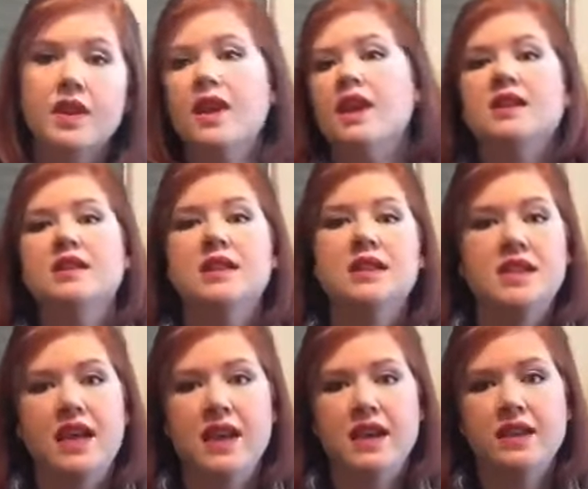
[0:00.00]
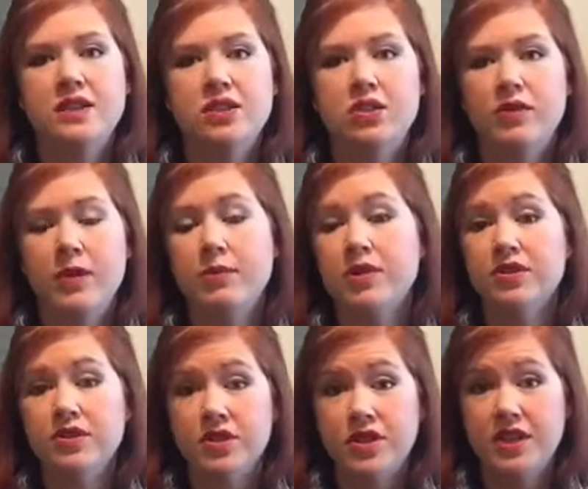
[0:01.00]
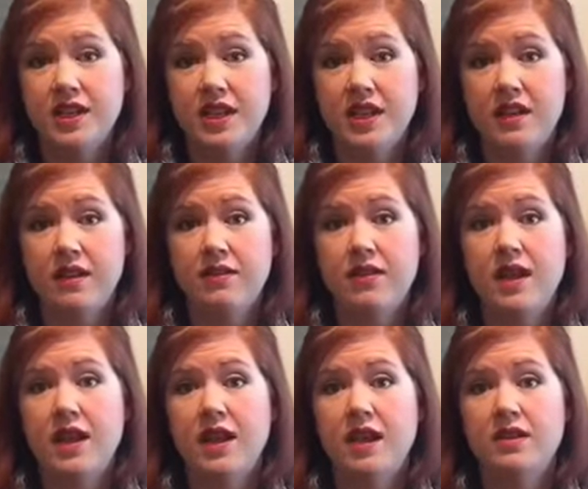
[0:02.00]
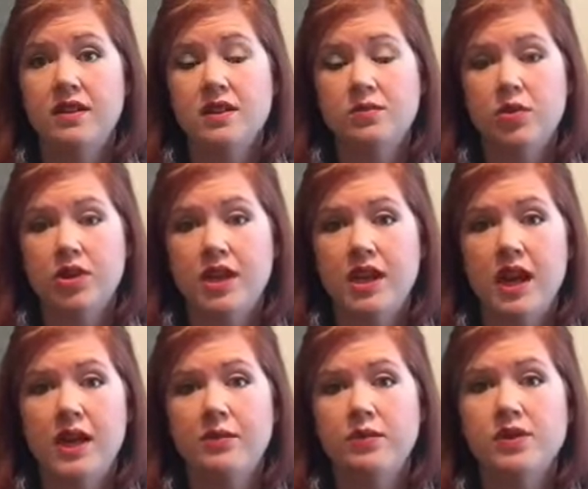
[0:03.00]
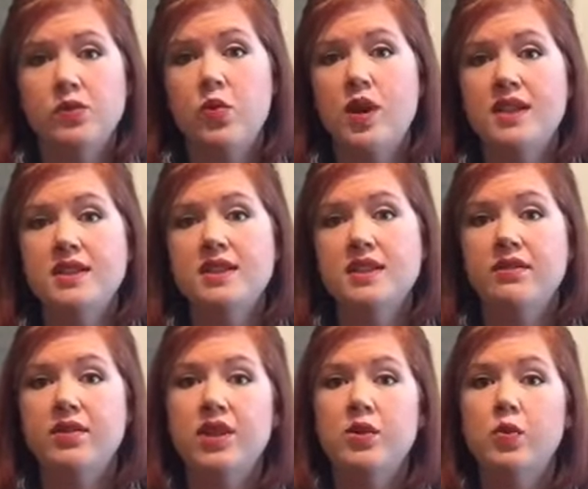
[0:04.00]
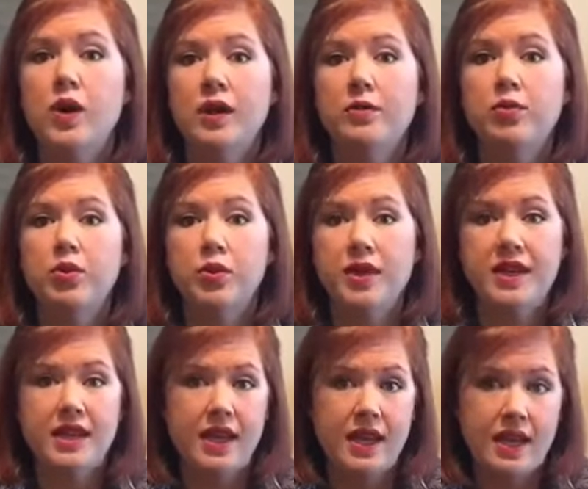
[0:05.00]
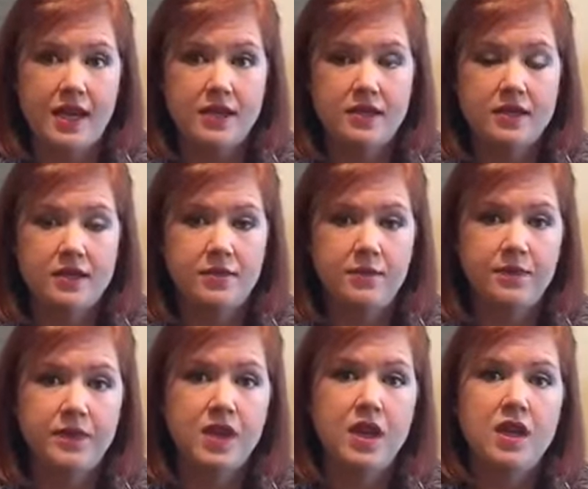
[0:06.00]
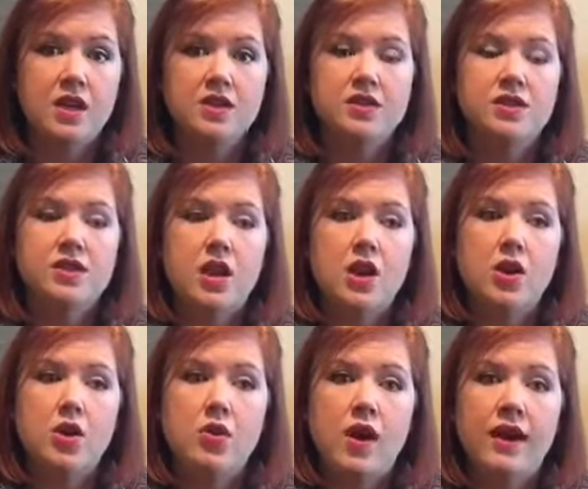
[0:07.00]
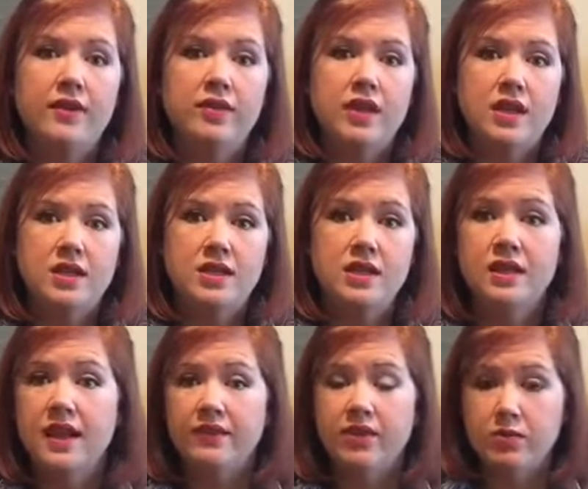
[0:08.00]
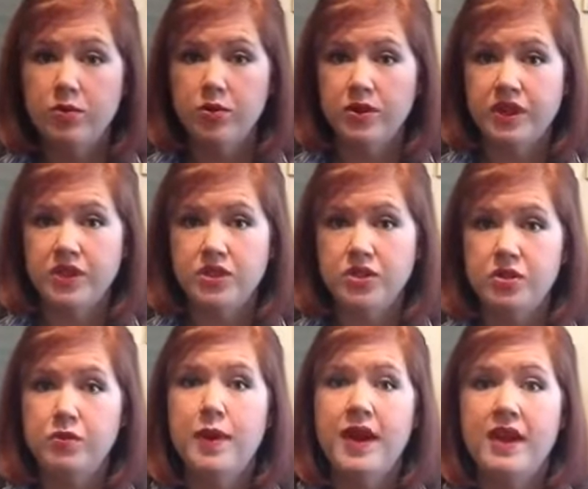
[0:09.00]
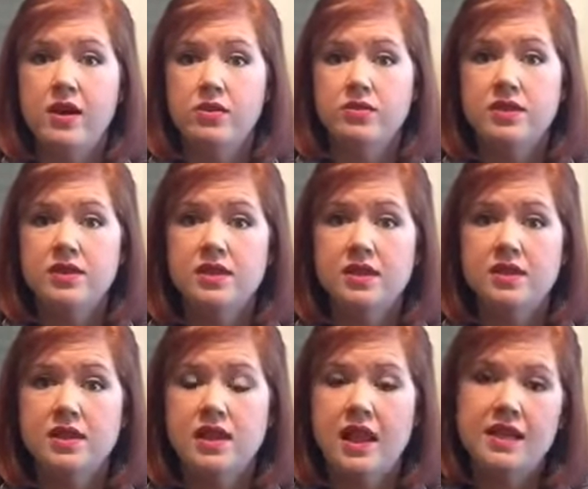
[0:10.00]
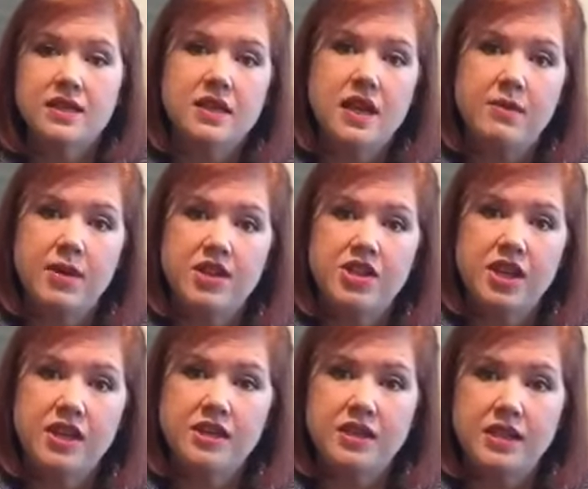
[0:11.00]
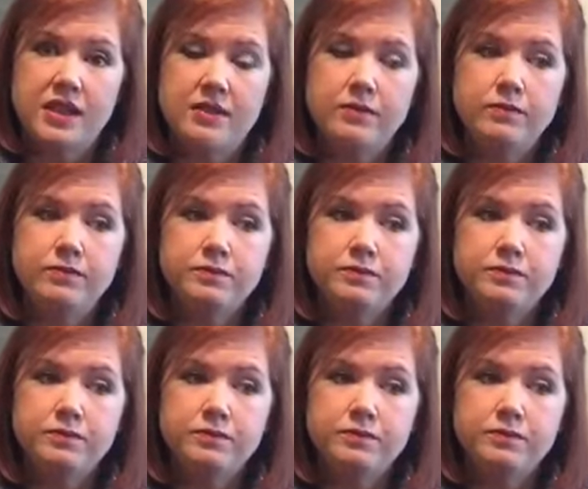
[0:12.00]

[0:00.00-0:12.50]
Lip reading: And today is November 30th. And this morning I was 171.8. So I've lost 11.2 pounds since the last time I checked in.